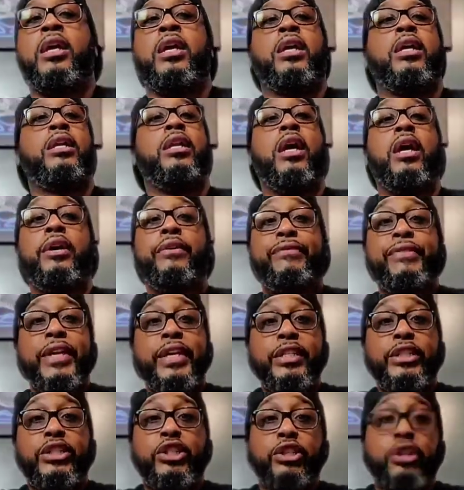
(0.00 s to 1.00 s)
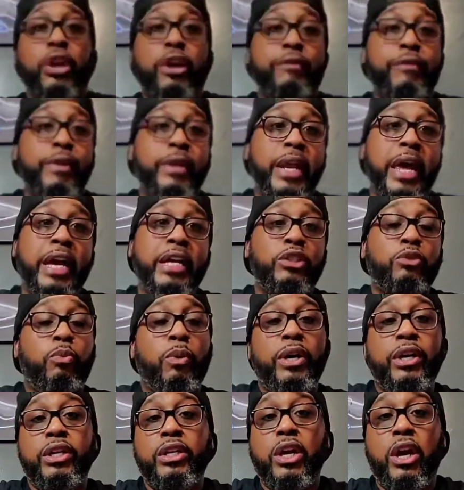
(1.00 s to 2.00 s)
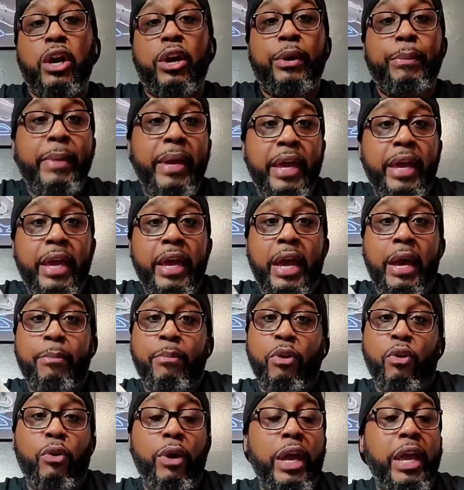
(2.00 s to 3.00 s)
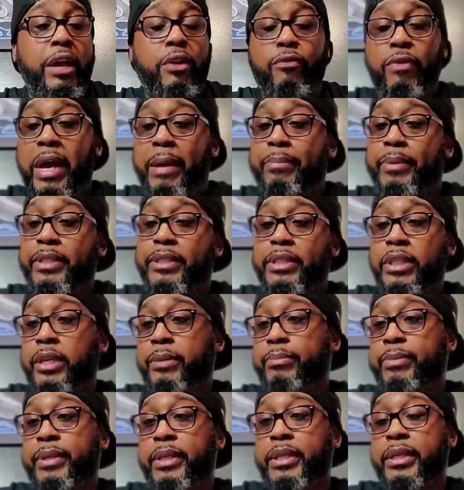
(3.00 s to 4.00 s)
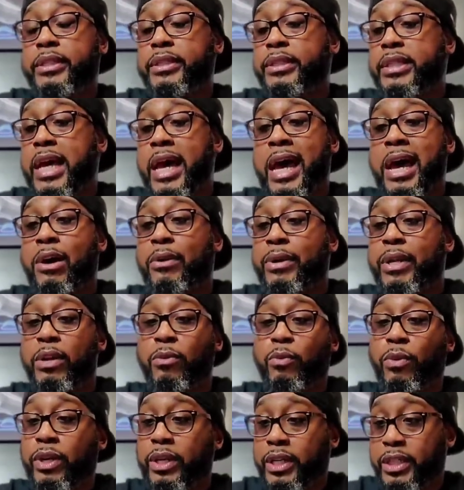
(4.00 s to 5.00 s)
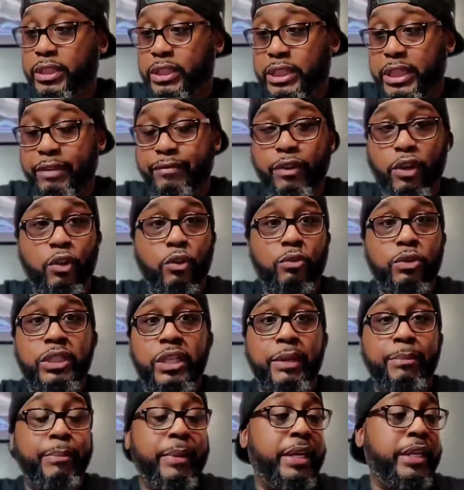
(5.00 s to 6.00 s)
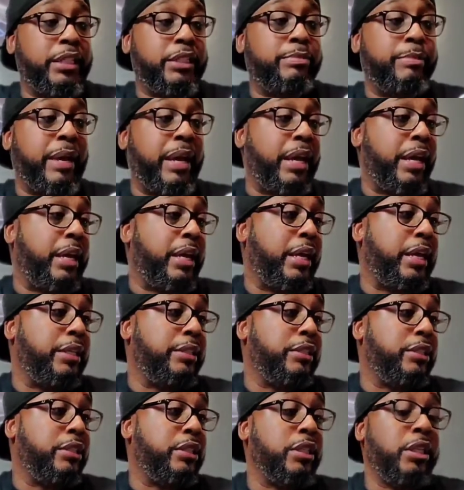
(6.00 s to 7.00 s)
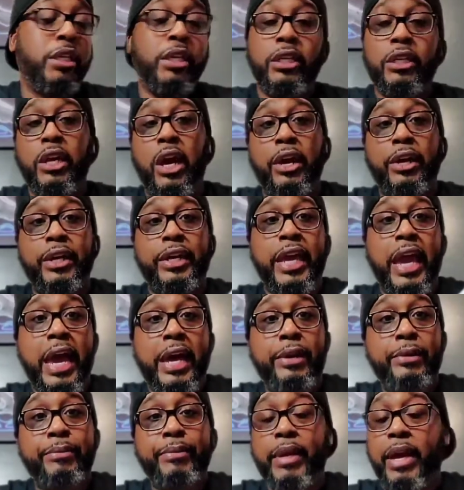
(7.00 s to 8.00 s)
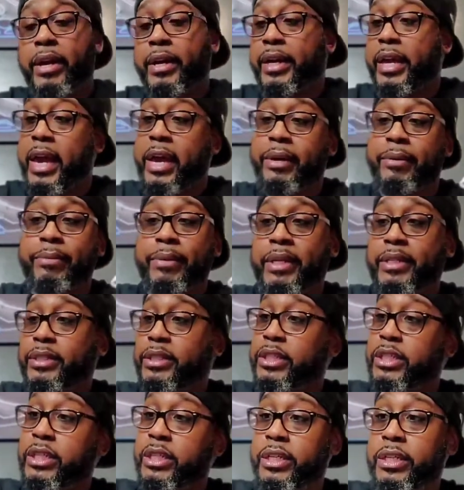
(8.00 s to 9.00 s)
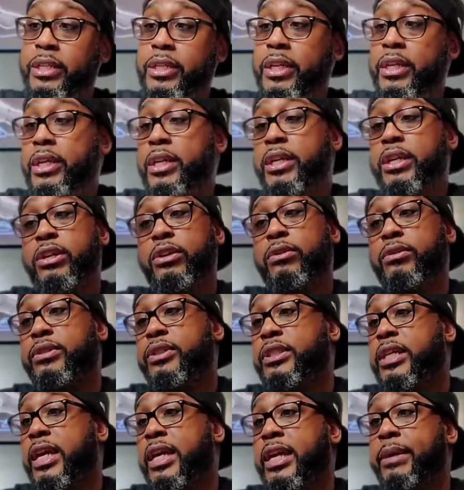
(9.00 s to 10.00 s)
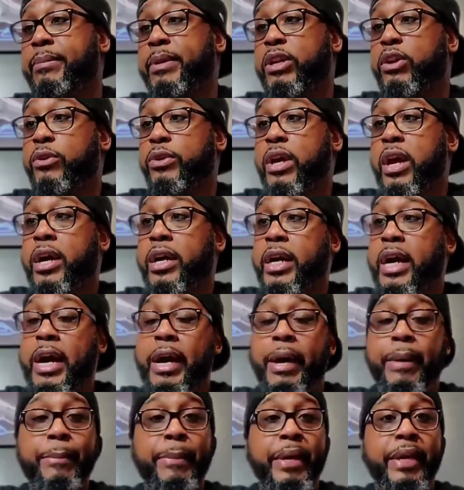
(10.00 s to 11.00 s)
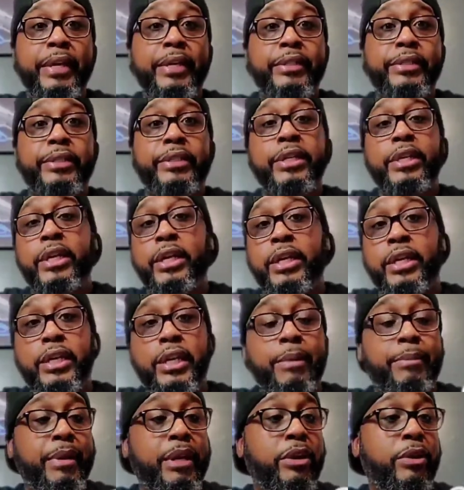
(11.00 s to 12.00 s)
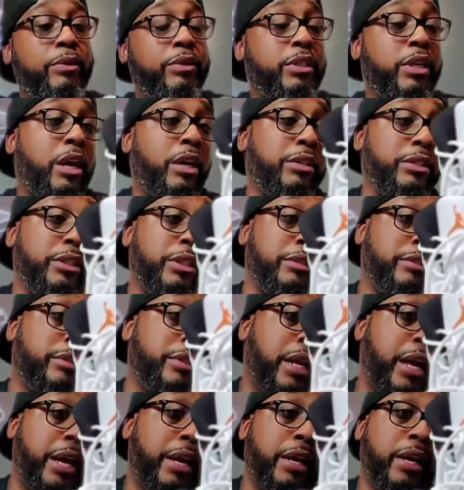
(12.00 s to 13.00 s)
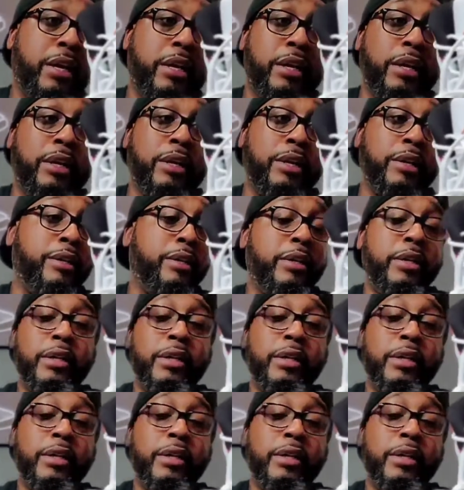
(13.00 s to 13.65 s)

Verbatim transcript: love each and every last one of y'all, man. I'm gonna go ahead and wrap this up because I don't even want this to even go ten minutes, man. It's, Y'all got them. Y'all got them. That's good. You know what I'm saying? Let me know y'all comments. Let me know y'all just like, uh,